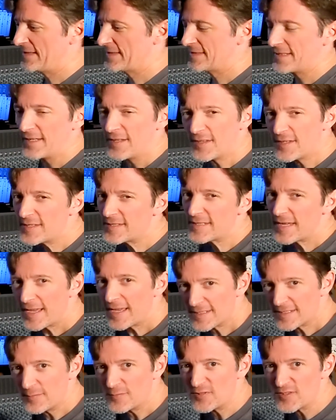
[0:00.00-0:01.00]
and in this case
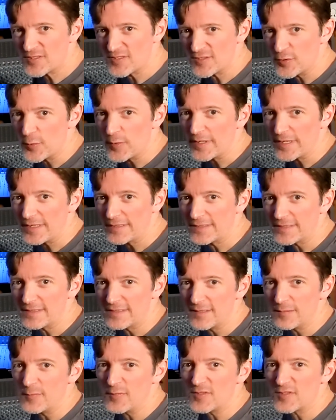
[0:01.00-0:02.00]
I'm just doing it to
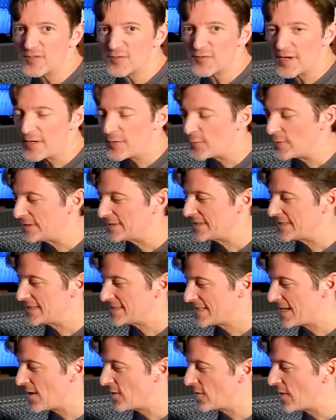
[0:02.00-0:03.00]
demonstrate what they
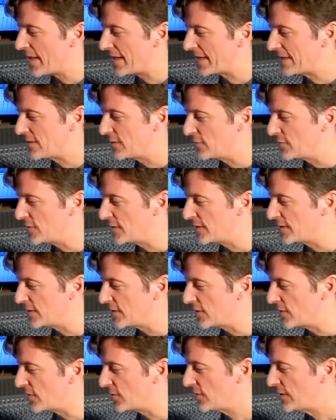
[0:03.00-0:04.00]
sound like in the
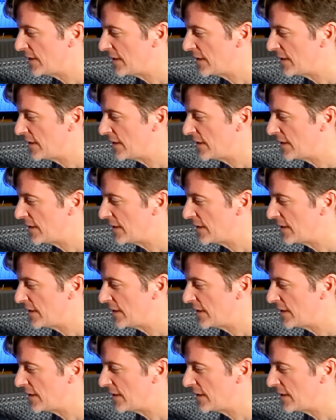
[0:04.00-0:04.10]
video.